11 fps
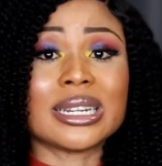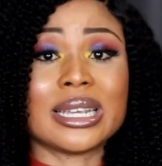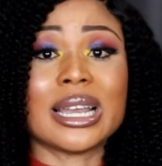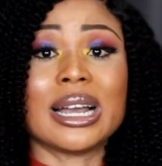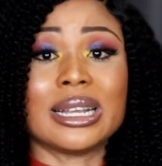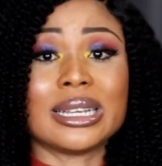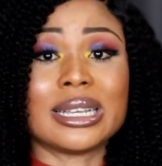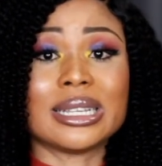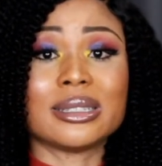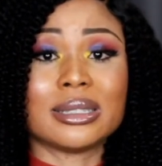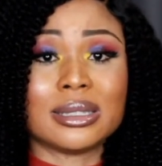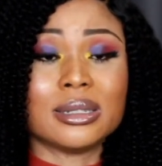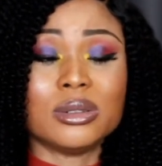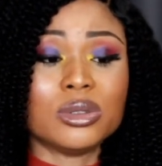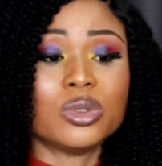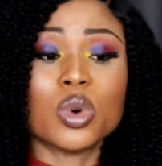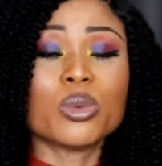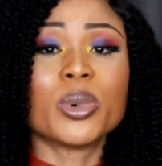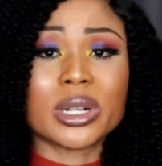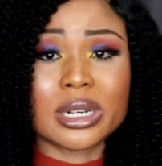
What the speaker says: they are nobody.